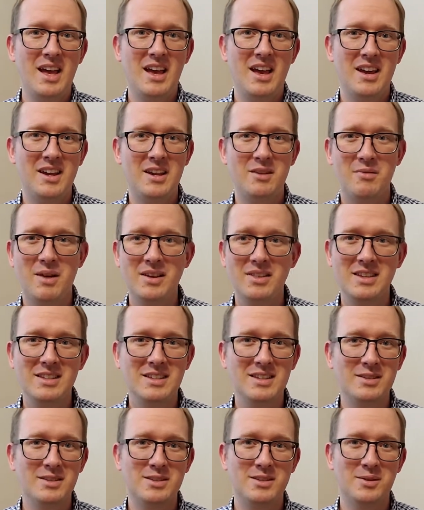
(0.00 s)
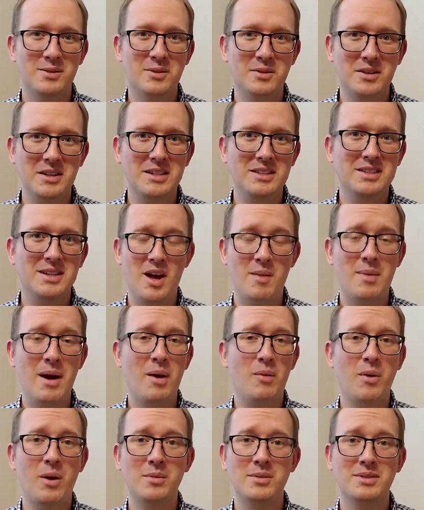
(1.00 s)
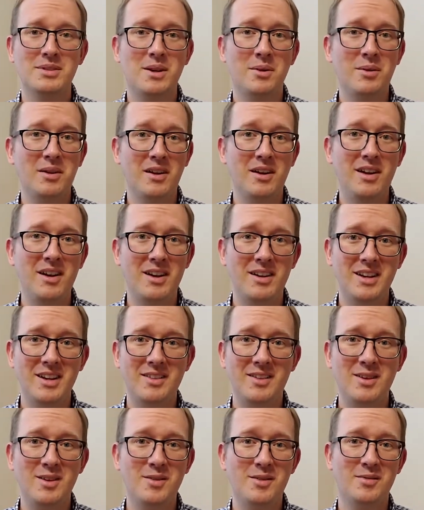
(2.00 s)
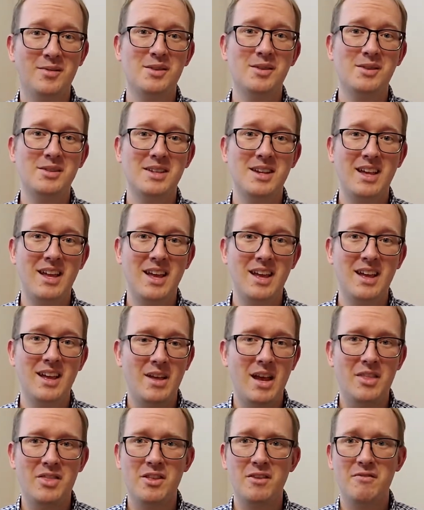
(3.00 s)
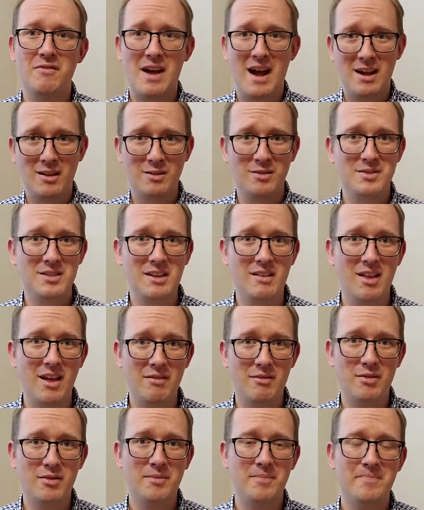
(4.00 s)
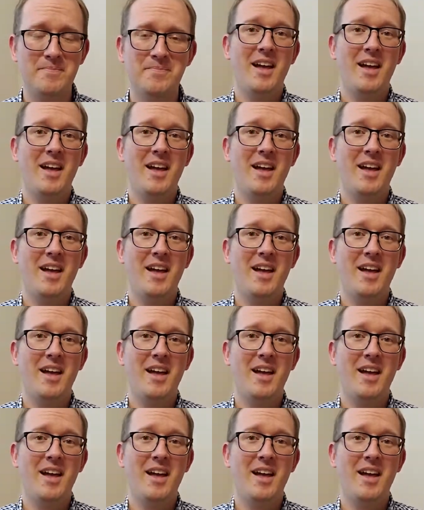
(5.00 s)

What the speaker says: And I'd write these little stories about what was going on in the university at the faculty level.